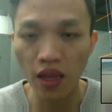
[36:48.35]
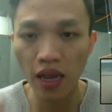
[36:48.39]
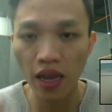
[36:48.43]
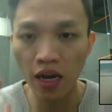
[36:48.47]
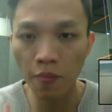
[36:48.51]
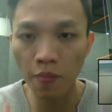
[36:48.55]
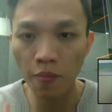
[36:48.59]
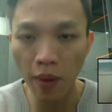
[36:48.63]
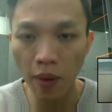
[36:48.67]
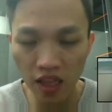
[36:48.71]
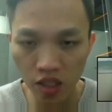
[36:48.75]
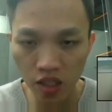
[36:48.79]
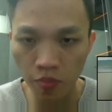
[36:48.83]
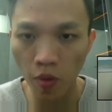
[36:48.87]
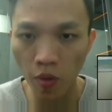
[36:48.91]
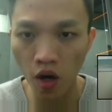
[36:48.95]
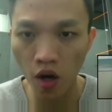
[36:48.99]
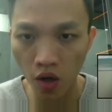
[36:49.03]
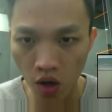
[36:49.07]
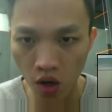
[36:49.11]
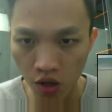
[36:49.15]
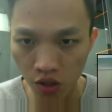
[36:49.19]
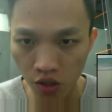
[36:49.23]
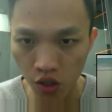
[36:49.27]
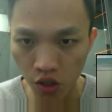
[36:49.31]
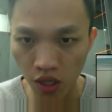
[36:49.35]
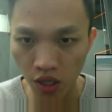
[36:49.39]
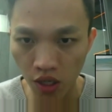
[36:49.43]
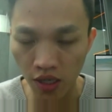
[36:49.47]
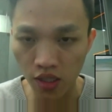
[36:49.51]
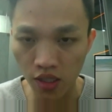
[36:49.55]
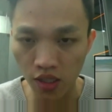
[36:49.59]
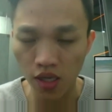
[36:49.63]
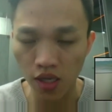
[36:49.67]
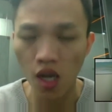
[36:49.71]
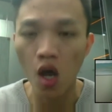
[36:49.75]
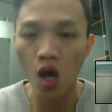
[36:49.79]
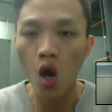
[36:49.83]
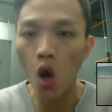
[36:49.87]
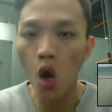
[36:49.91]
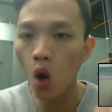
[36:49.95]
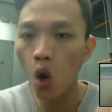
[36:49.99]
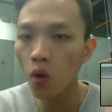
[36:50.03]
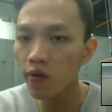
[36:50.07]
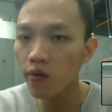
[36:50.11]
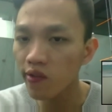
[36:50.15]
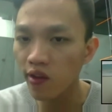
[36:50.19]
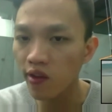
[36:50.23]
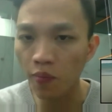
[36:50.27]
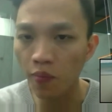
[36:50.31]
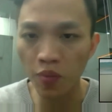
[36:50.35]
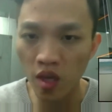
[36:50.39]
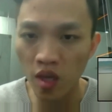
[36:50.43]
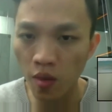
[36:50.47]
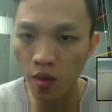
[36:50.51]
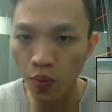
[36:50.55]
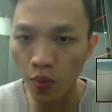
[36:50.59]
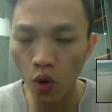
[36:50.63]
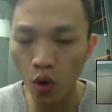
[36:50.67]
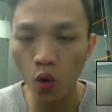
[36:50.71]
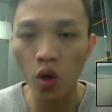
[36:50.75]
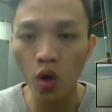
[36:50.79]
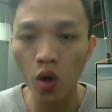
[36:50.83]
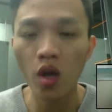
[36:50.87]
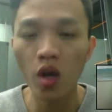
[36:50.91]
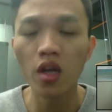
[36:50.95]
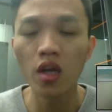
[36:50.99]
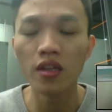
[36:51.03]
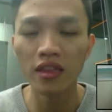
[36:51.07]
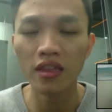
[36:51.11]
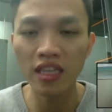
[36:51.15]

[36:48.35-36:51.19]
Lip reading: And by the smart contracts, all of the people